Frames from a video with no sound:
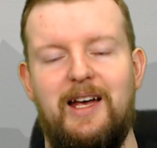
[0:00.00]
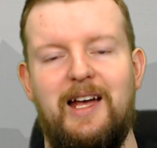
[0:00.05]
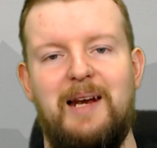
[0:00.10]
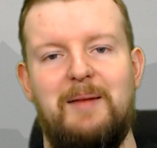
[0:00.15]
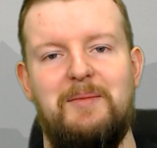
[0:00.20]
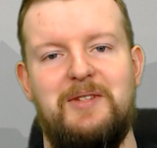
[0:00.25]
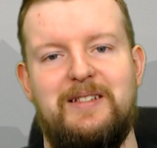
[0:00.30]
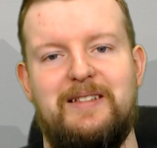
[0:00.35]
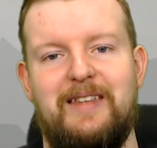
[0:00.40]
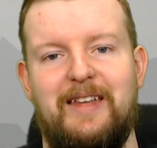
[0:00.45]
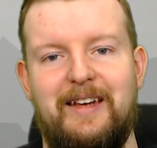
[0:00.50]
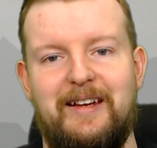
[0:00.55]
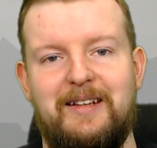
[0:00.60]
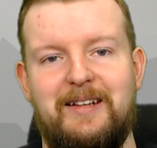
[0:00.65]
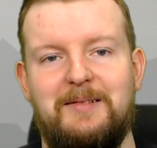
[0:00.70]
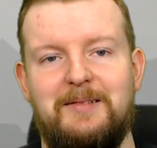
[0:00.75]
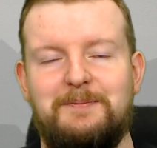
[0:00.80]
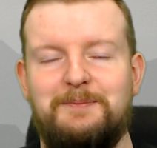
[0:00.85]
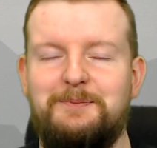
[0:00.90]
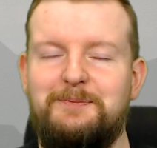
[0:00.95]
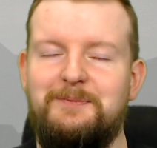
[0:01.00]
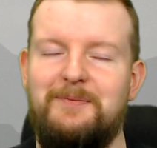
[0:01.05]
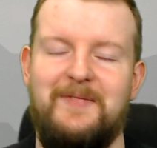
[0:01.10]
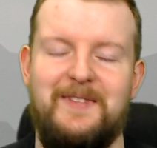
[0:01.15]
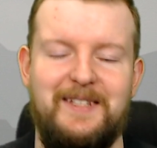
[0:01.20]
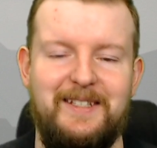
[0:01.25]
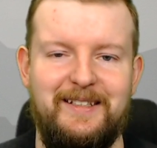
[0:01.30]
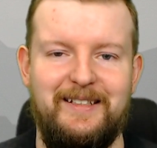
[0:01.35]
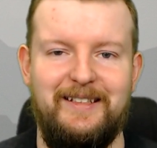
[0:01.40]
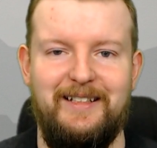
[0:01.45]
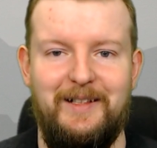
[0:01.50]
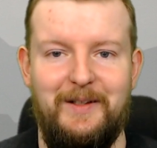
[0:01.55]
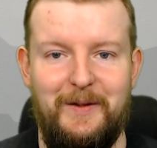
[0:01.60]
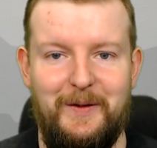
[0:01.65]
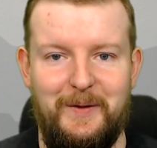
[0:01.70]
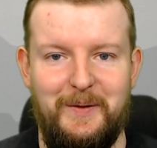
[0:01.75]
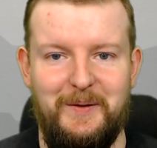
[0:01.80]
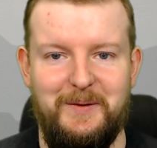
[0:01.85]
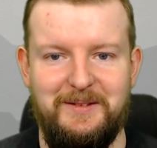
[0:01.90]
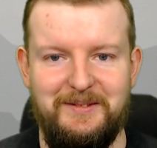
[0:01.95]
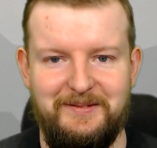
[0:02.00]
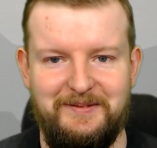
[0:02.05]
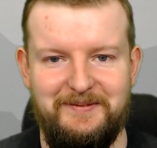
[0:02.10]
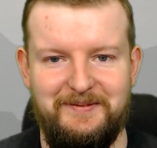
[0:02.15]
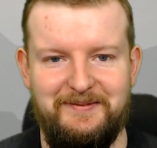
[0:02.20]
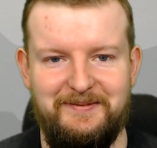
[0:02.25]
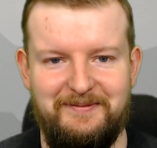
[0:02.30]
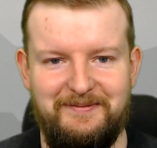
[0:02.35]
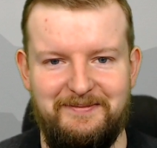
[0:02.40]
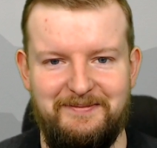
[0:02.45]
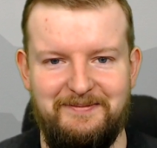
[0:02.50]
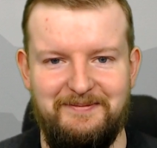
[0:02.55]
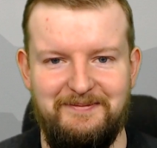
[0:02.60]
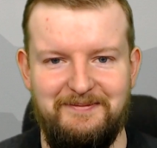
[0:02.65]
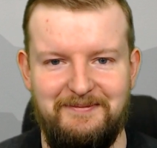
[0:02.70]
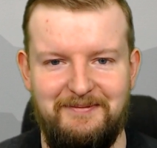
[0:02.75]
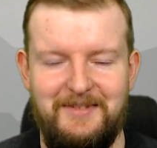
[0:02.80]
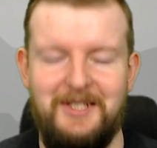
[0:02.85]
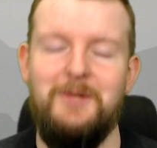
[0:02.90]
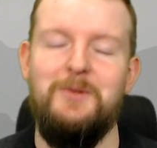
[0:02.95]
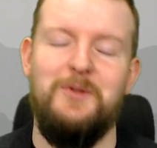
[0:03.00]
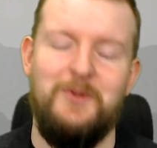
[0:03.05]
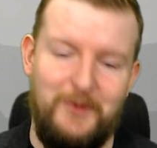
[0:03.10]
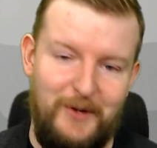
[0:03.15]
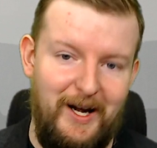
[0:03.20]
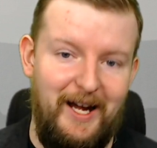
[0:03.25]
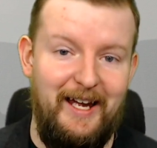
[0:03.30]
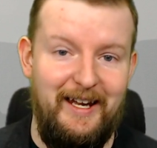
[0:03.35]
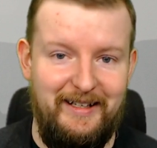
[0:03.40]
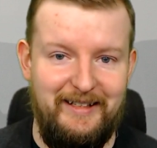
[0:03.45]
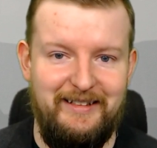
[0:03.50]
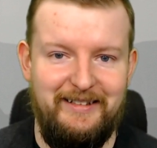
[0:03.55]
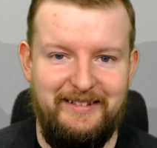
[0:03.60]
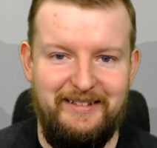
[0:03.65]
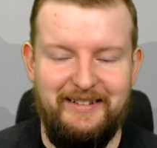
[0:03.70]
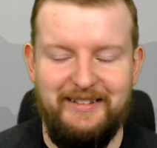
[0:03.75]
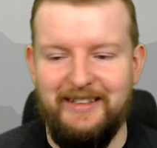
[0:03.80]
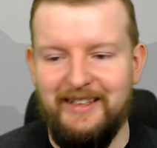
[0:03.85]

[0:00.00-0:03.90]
And I'm just like, oh, you tried.